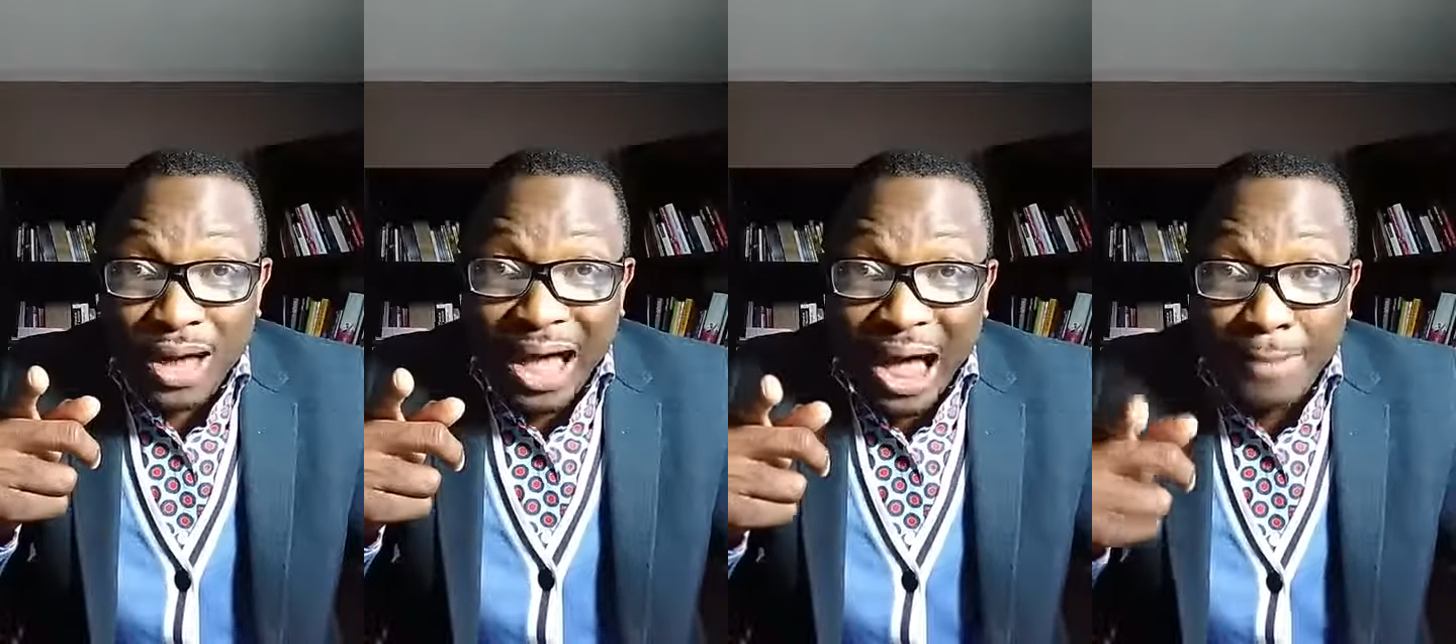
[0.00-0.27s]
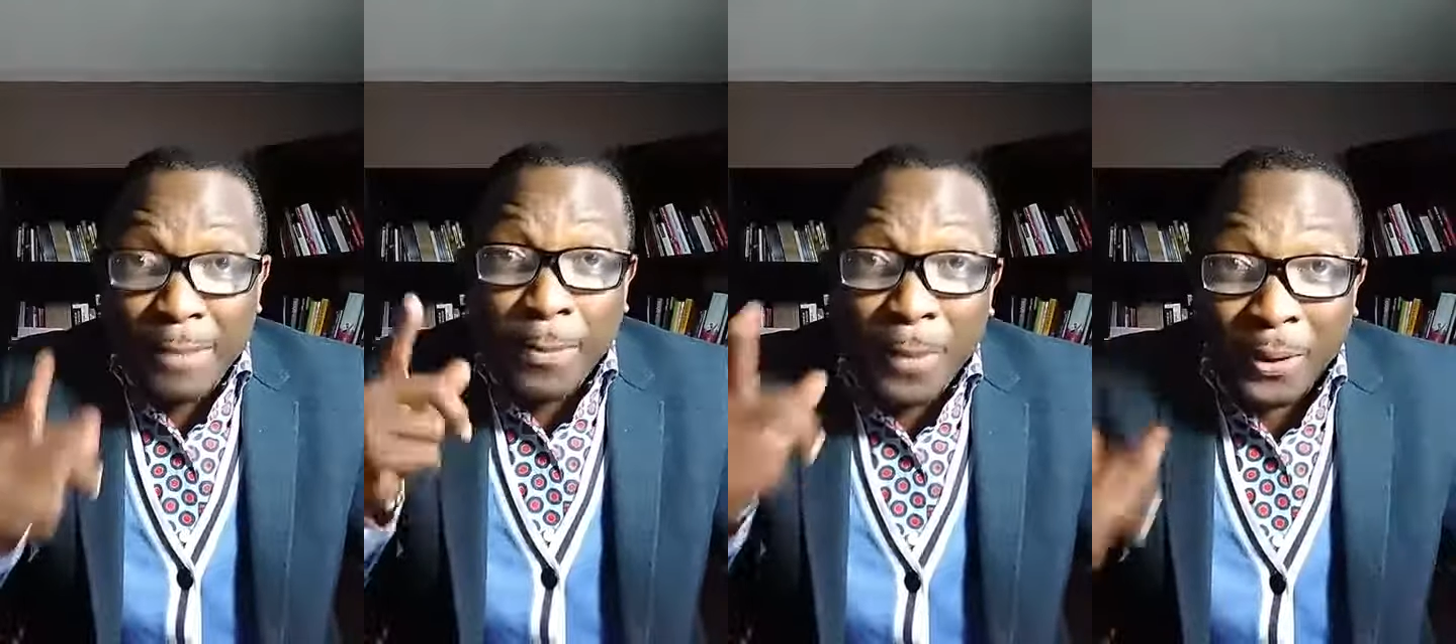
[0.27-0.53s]

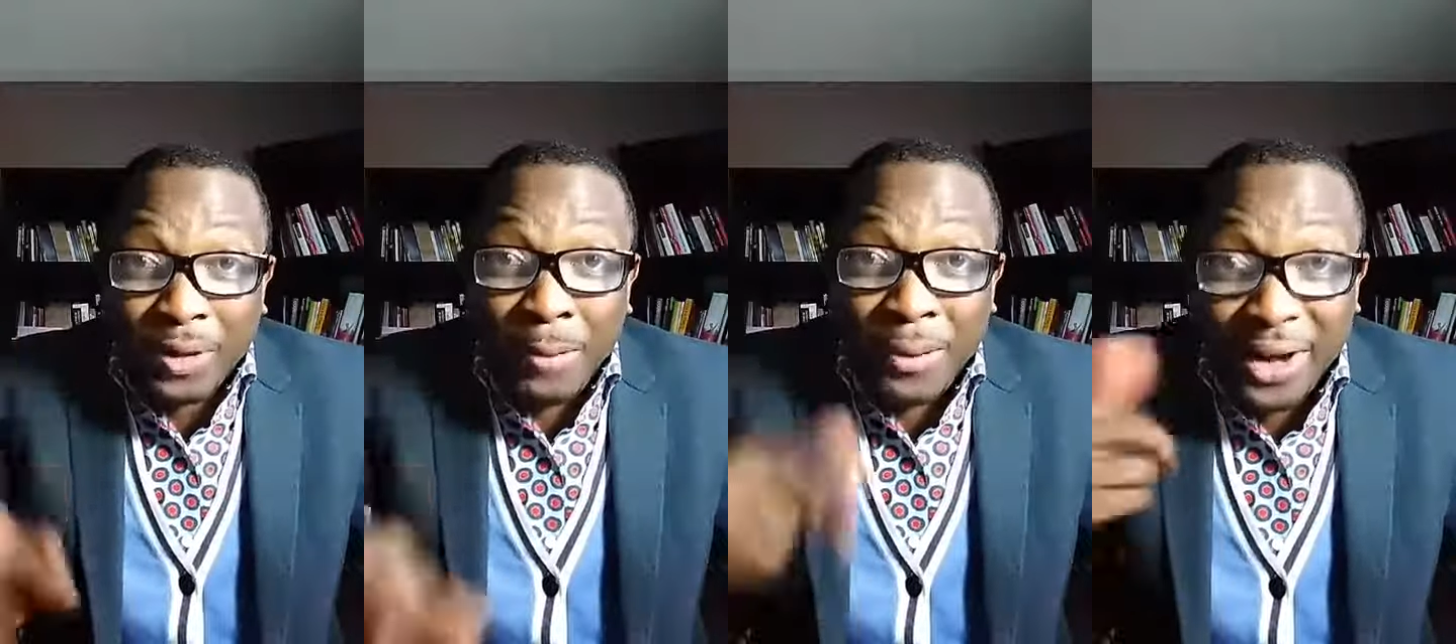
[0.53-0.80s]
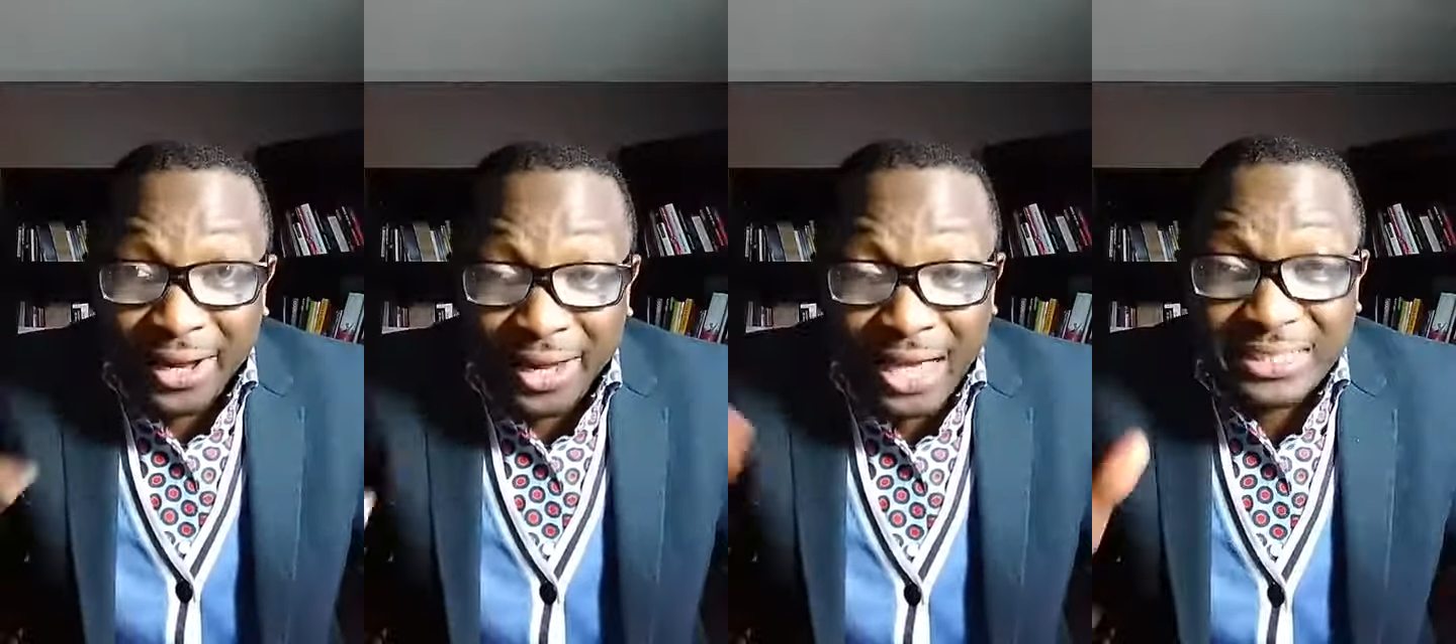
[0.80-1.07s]
And my people are not
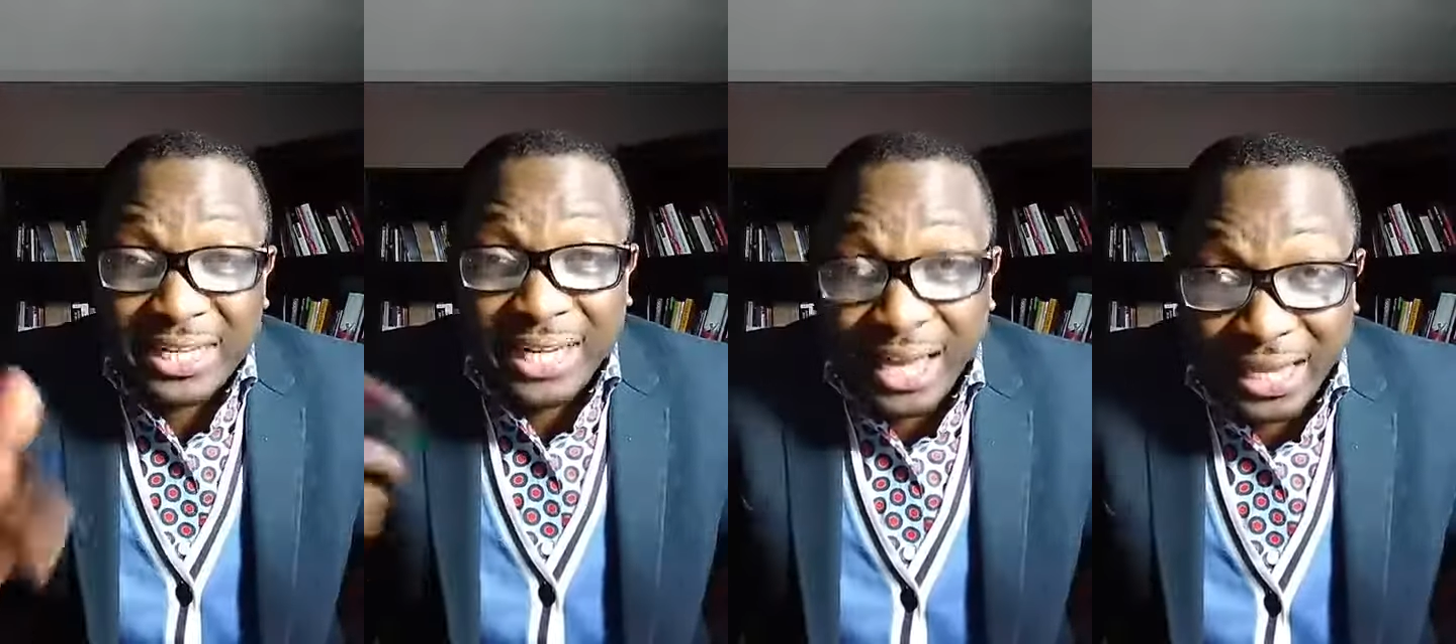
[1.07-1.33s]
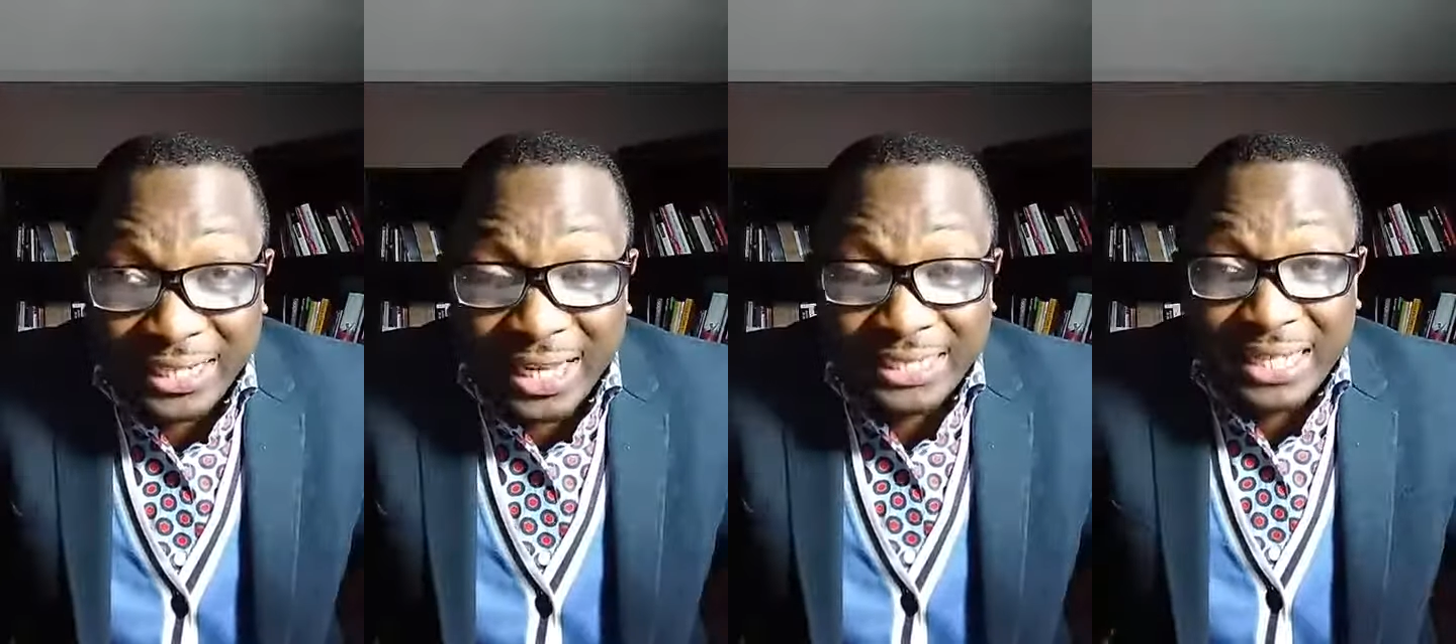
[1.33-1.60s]
Americans and
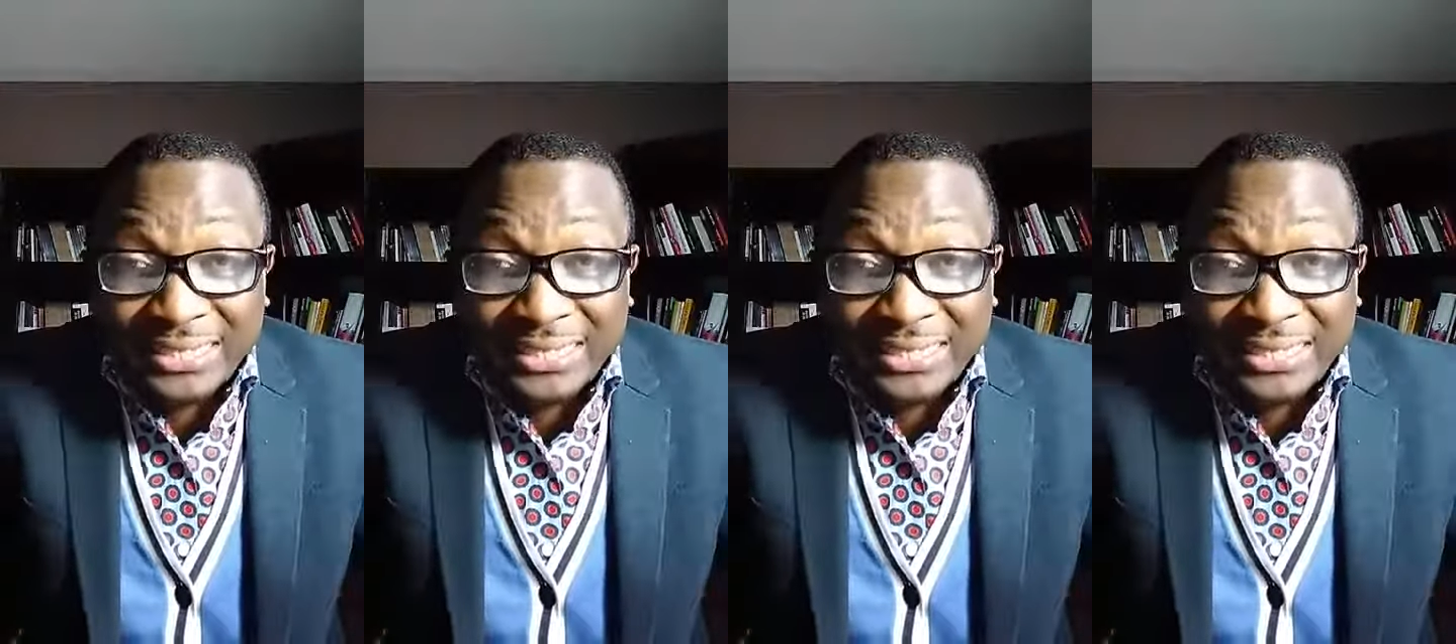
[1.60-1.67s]
Canadians